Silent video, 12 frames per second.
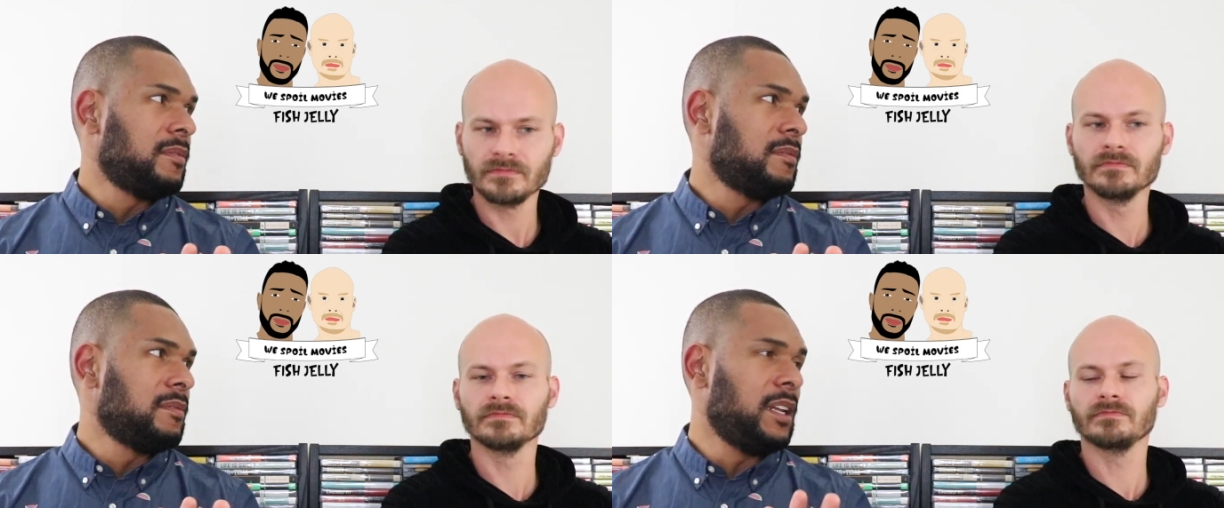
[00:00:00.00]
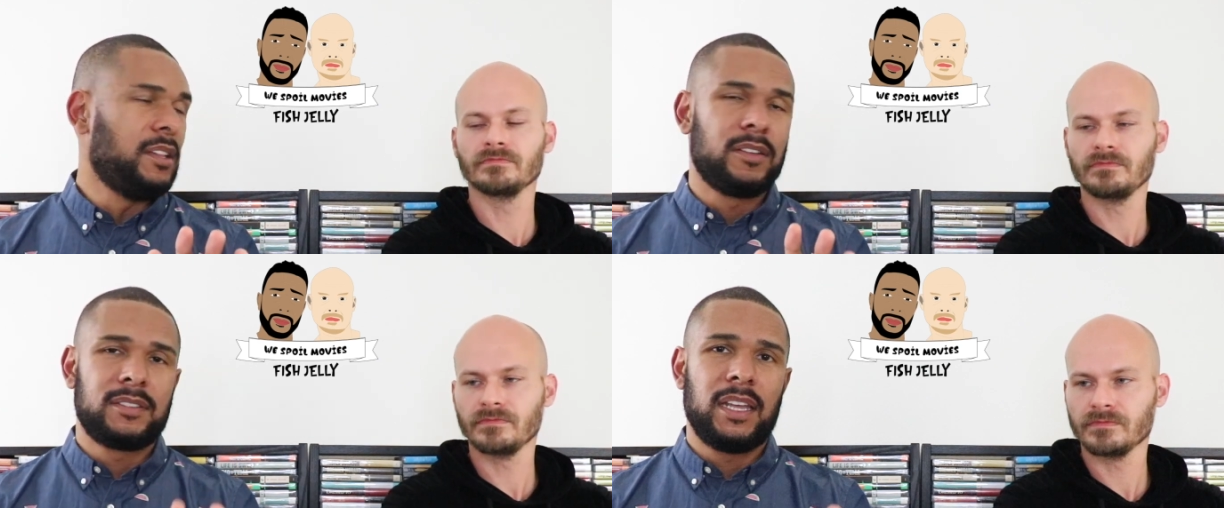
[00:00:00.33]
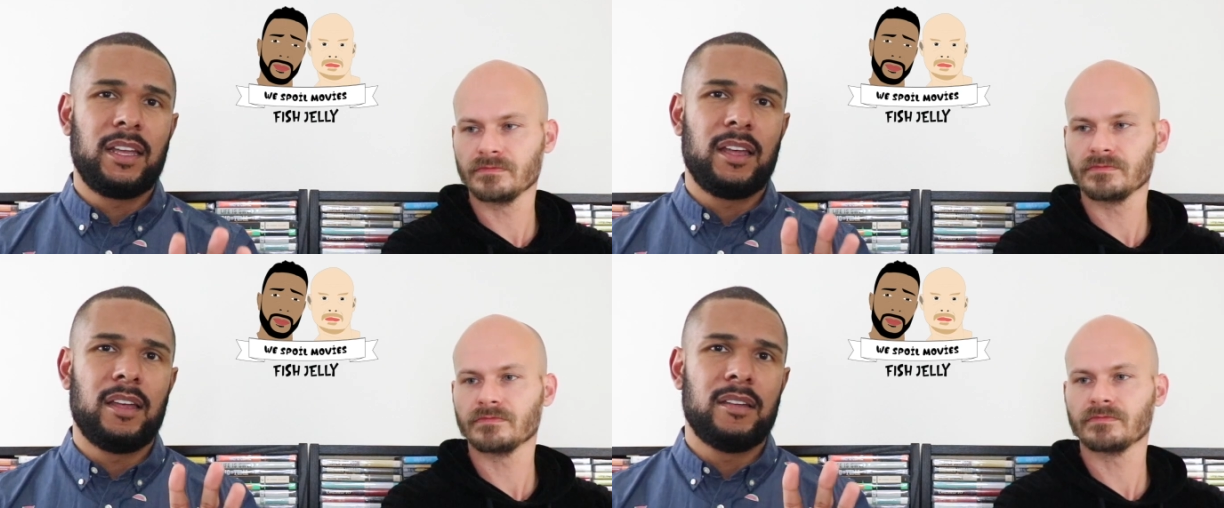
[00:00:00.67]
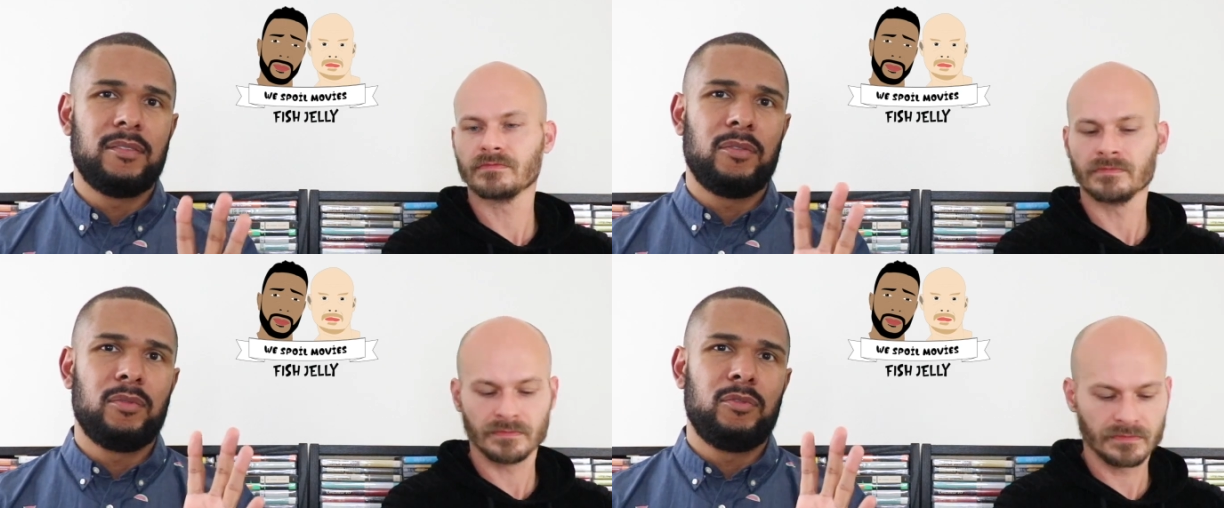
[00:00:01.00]
Speaker 1: Mm-hmm. It looks like
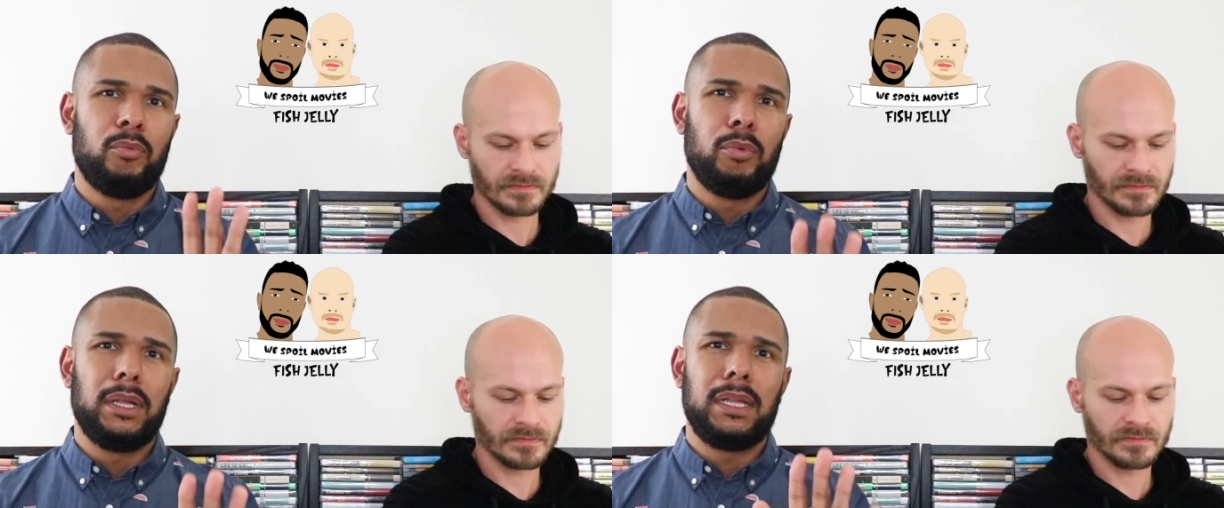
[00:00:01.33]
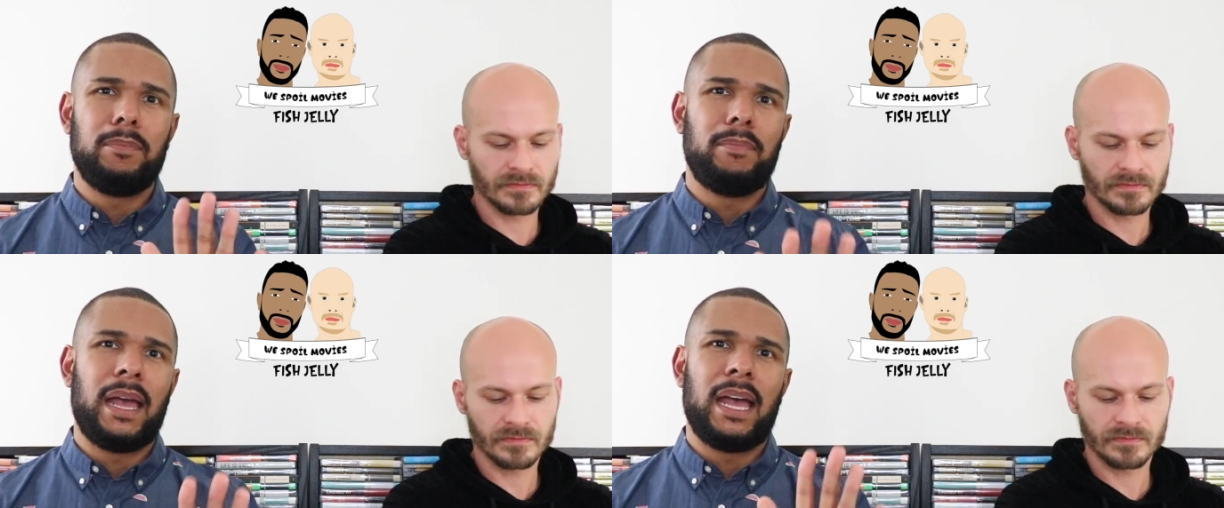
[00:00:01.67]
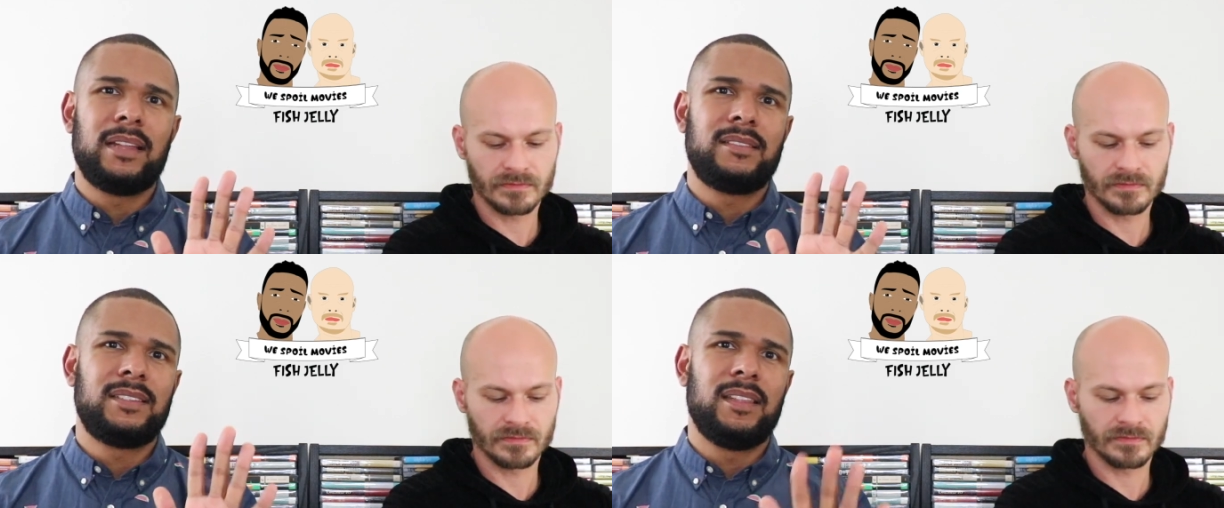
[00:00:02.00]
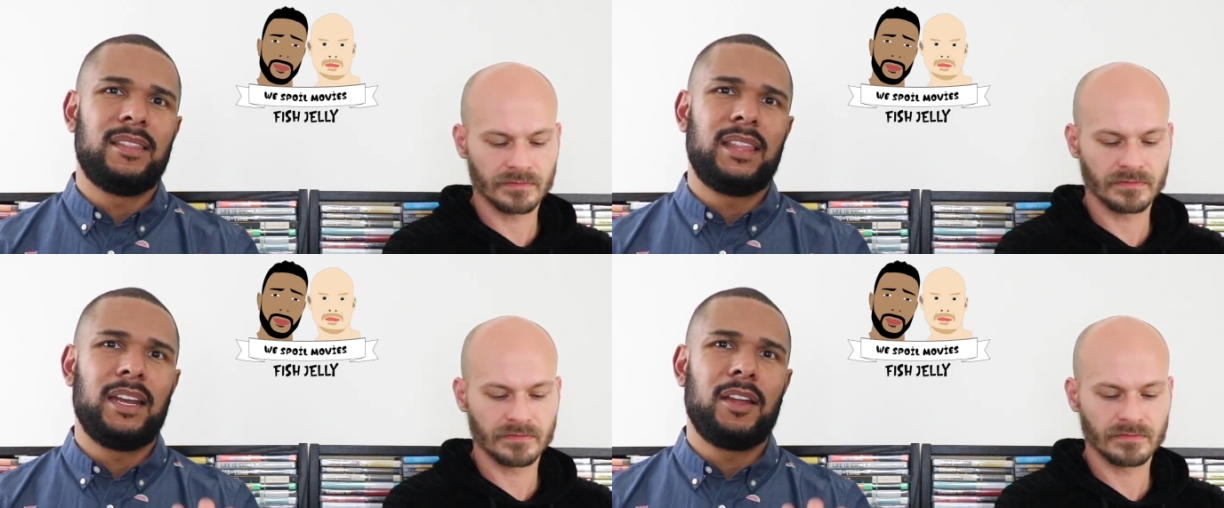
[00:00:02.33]
a really bad
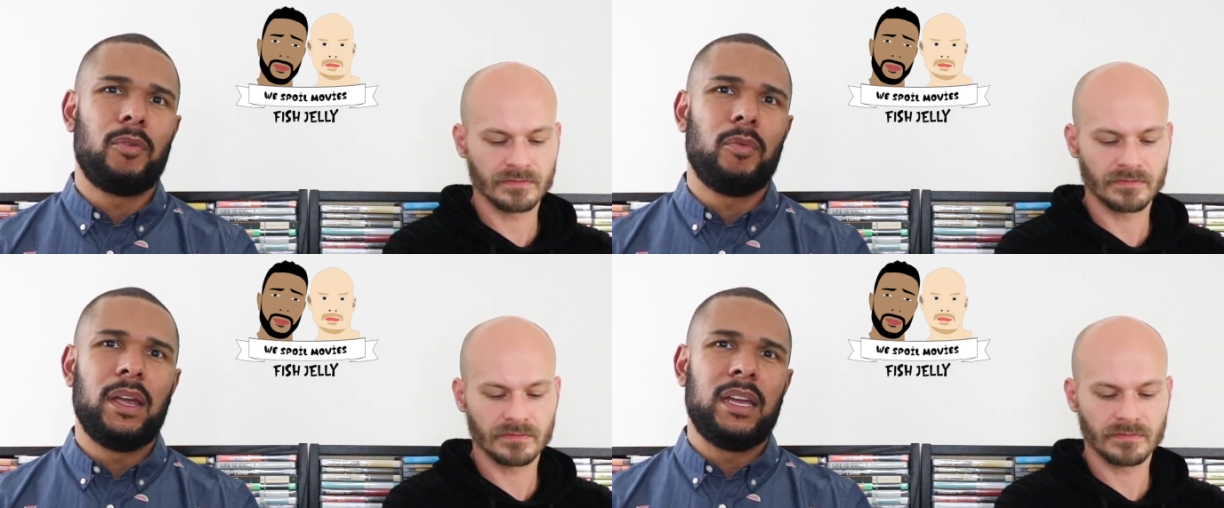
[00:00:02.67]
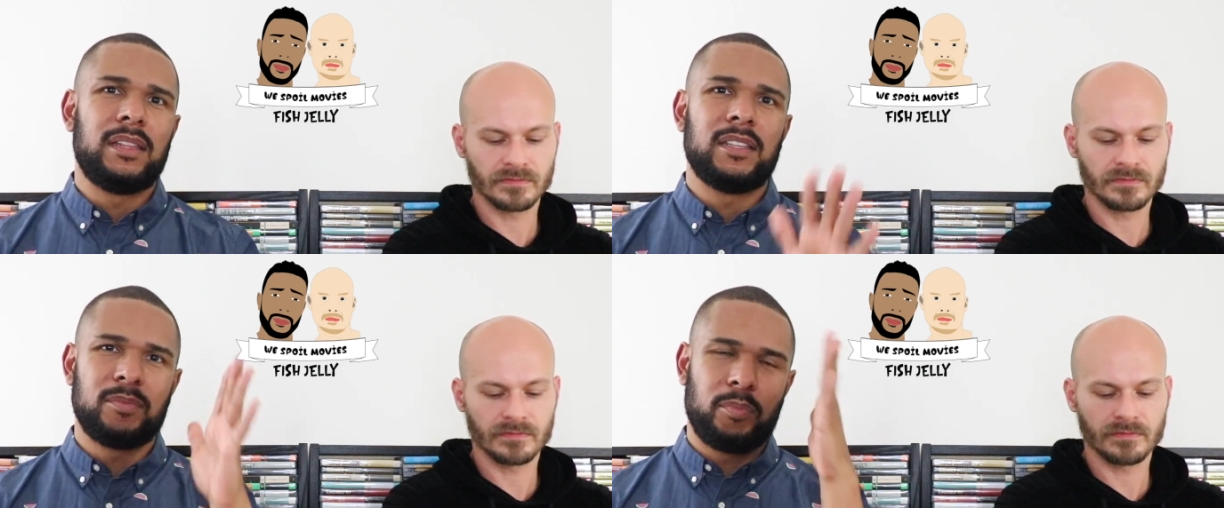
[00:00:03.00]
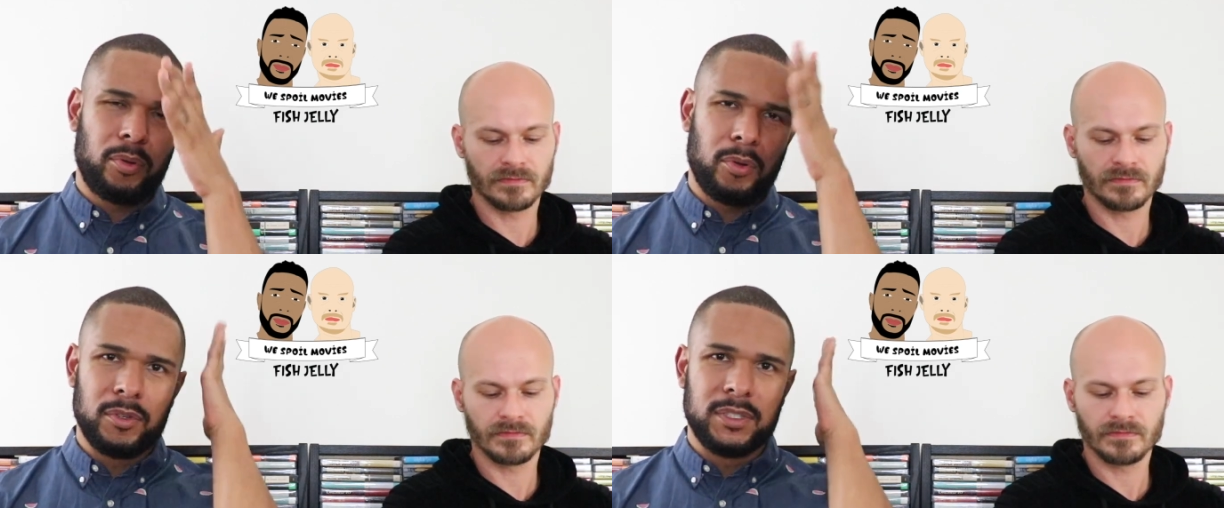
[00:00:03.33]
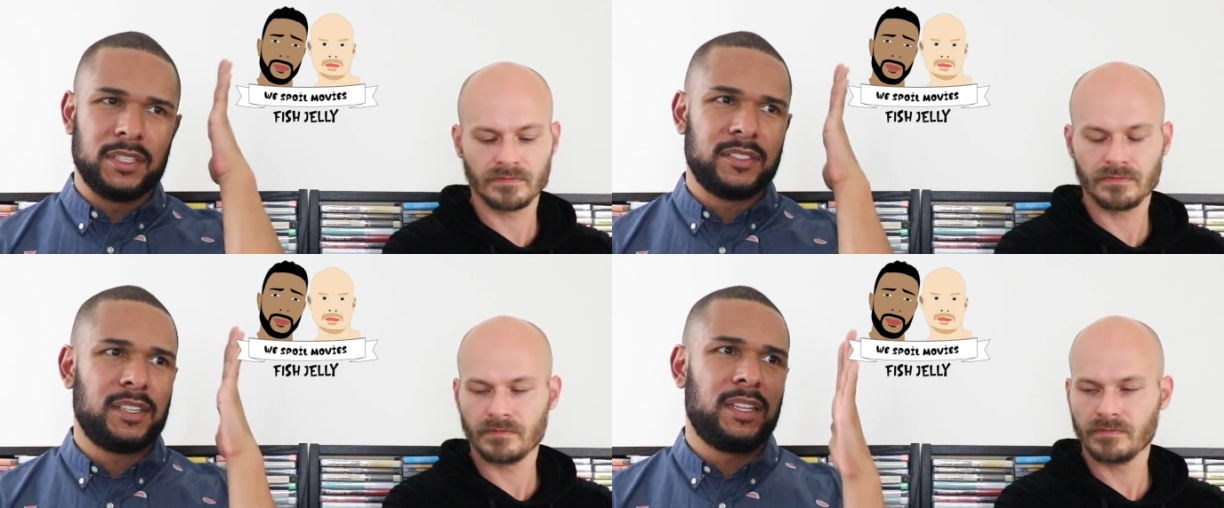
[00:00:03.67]
synthetic wig that's pulled
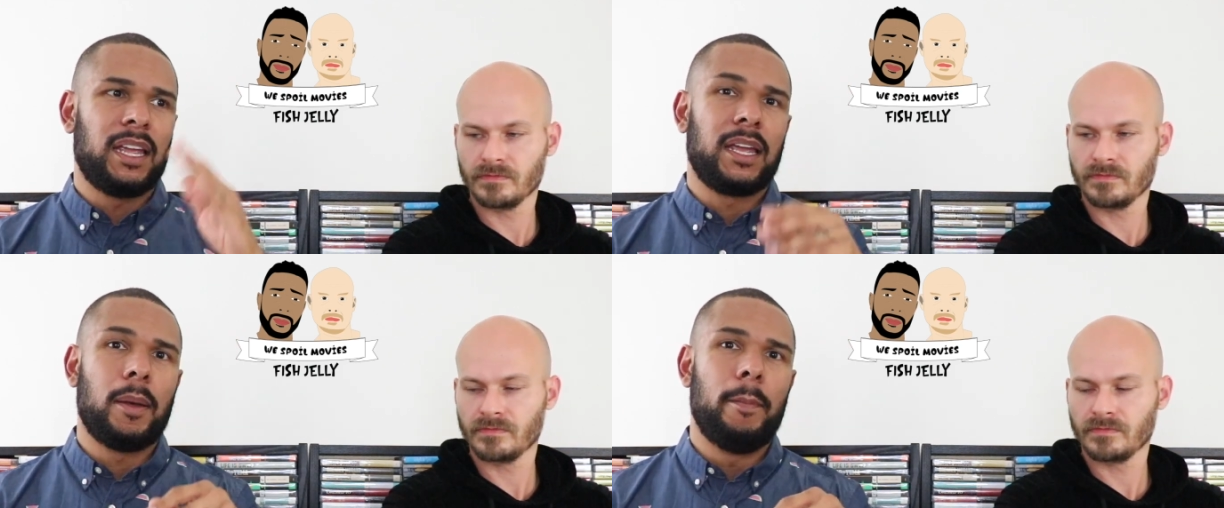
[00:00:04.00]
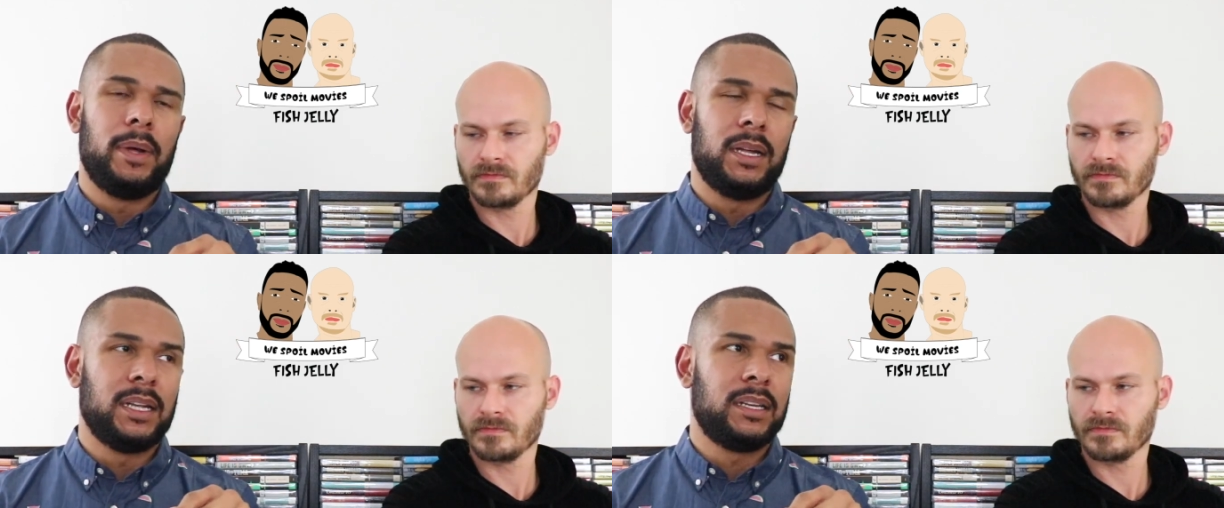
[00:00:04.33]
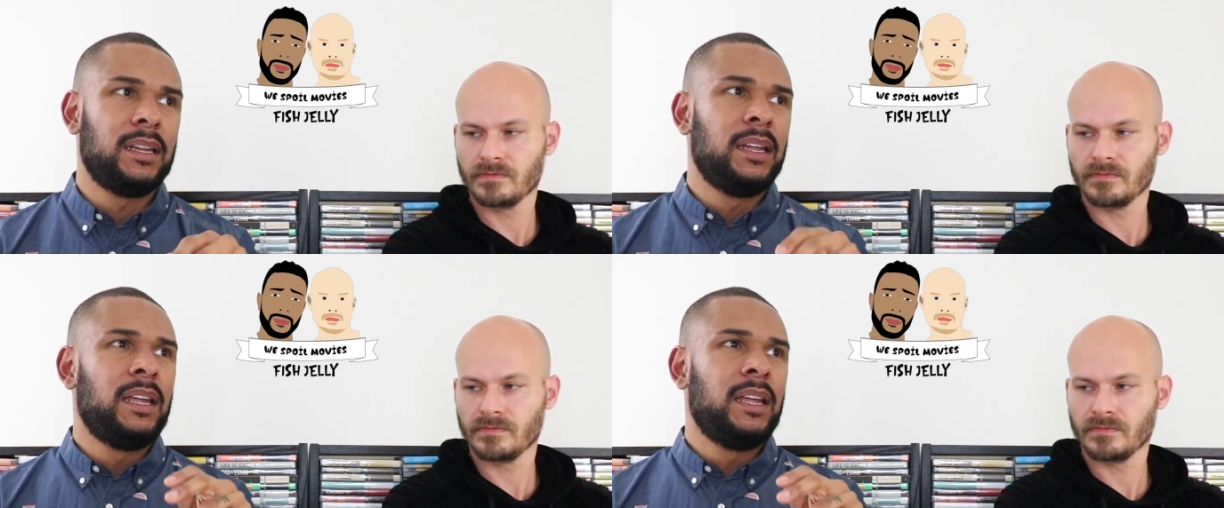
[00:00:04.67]
into like a bun.